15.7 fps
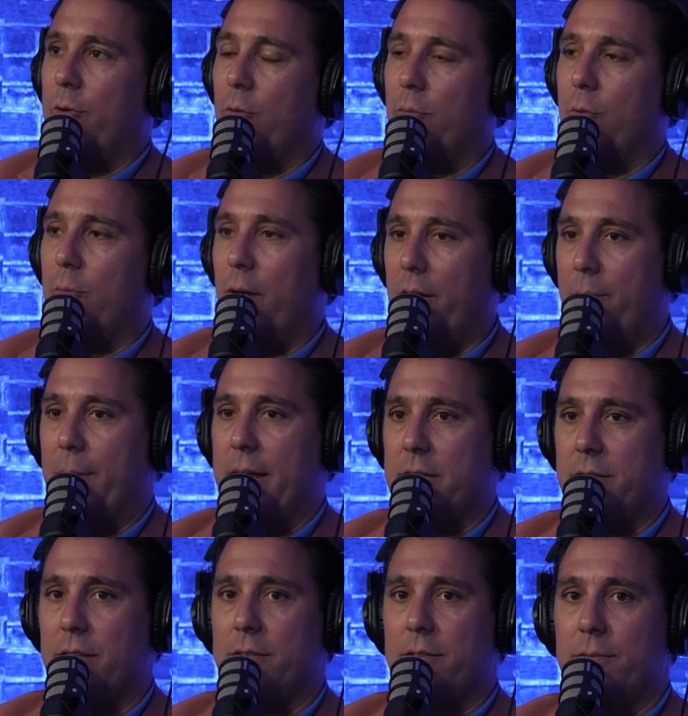over month
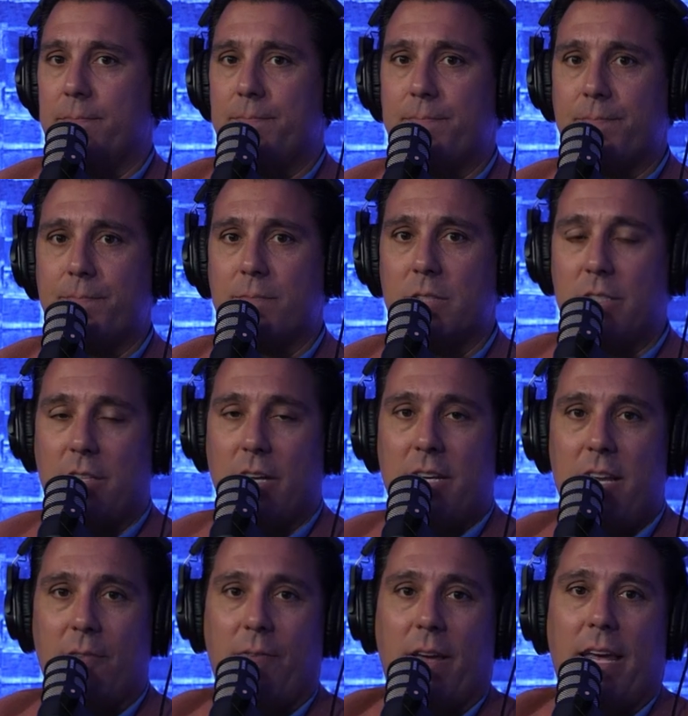basis.
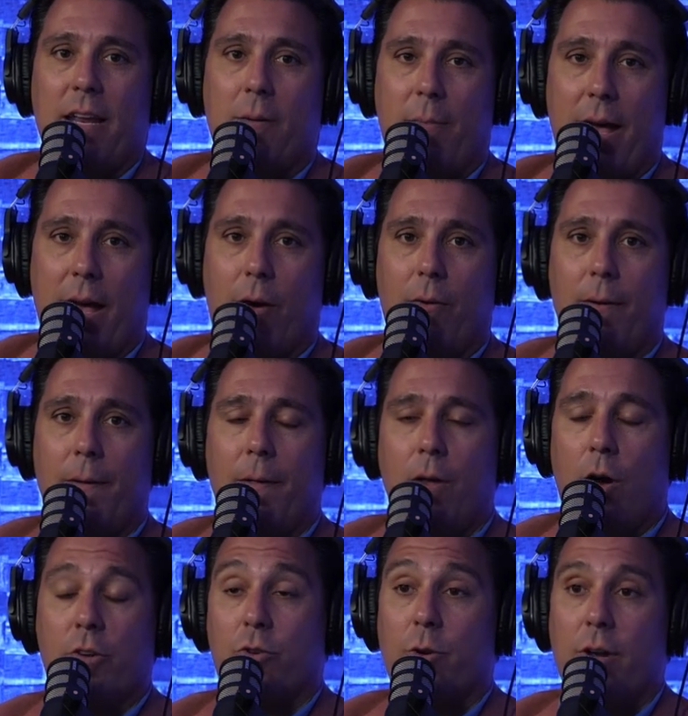Significant amount.
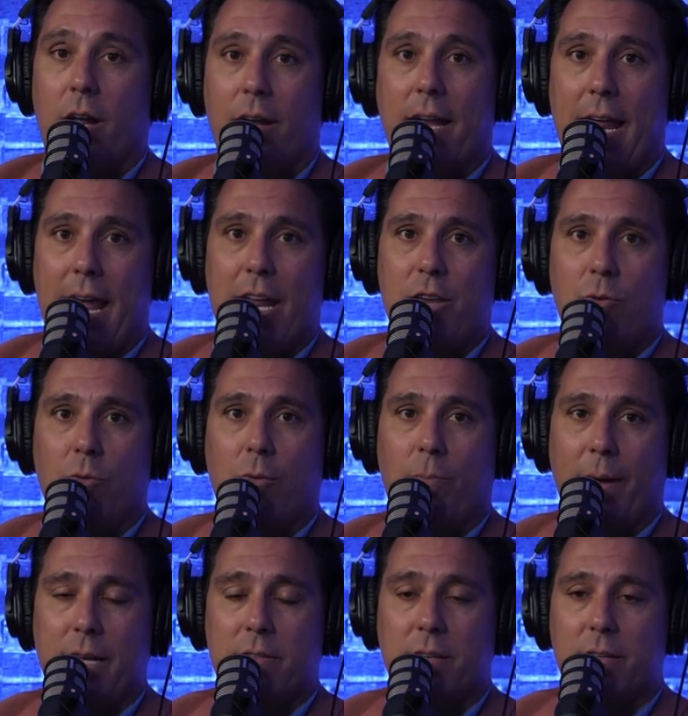Oh, sorry, on an annual
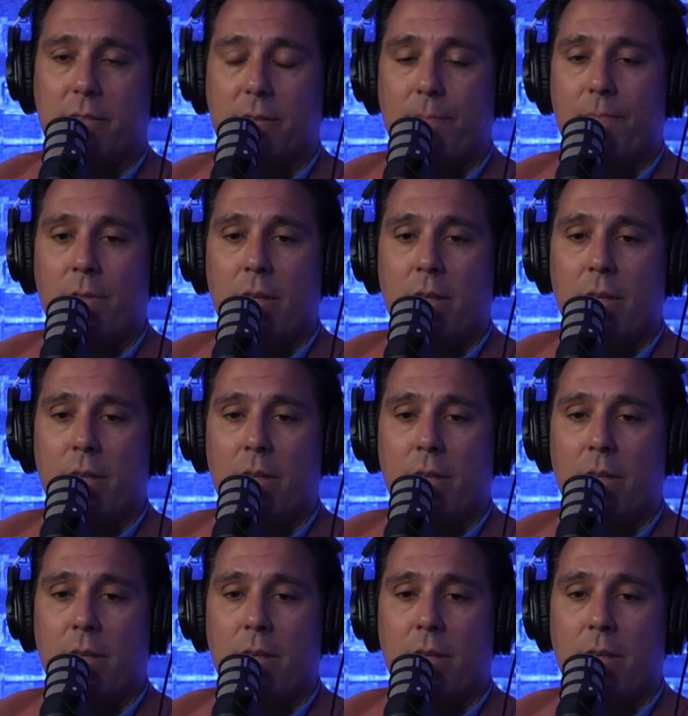basis.